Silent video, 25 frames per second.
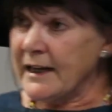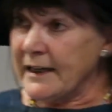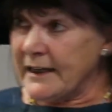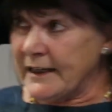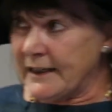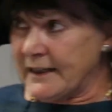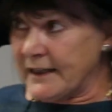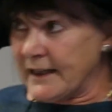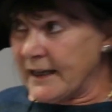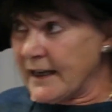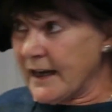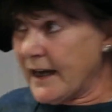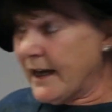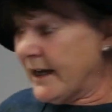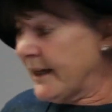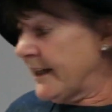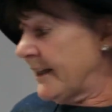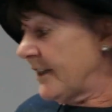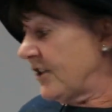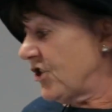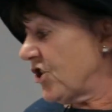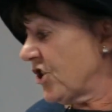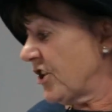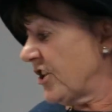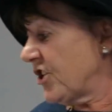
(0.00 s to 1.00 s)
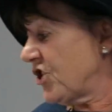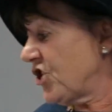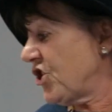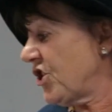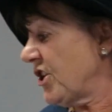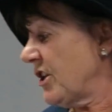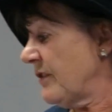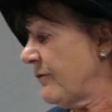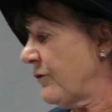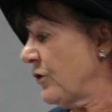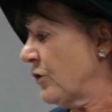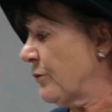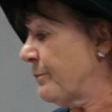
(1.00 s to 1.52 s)
Engage and
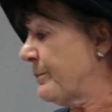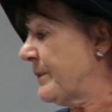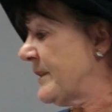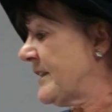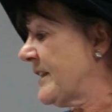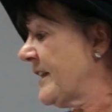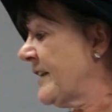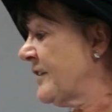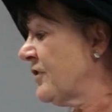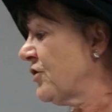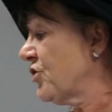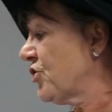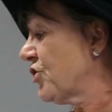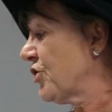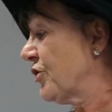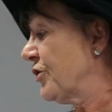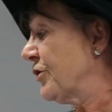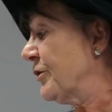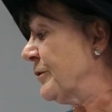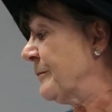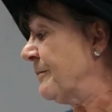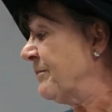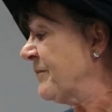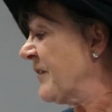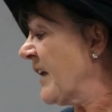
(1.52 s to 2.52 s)
Achieve Your Potential.